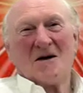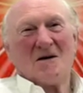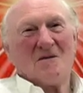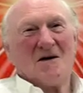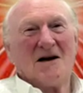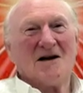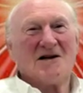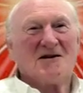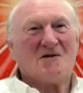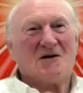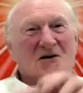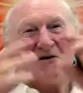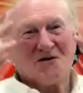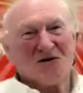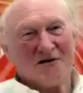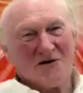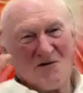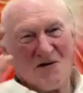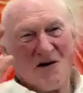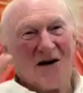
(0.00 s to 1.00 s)
That's because
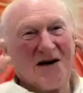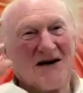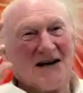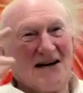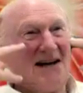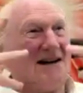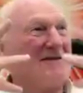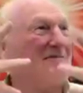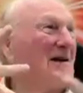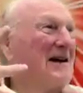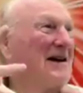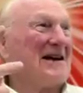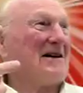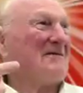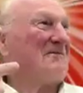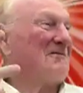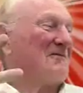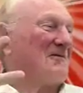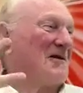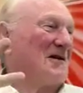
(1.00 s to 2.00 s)
the mind can't make
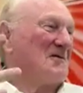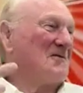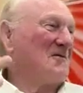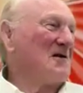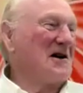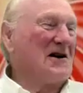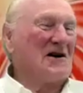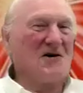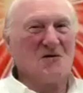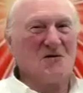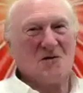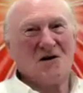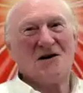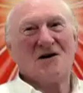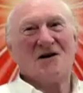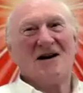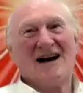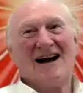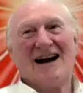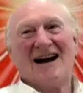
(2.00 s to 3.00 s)
up where you
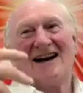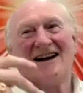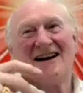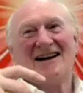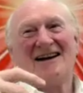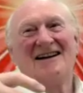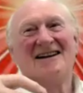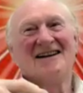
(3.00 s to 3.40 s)
were at.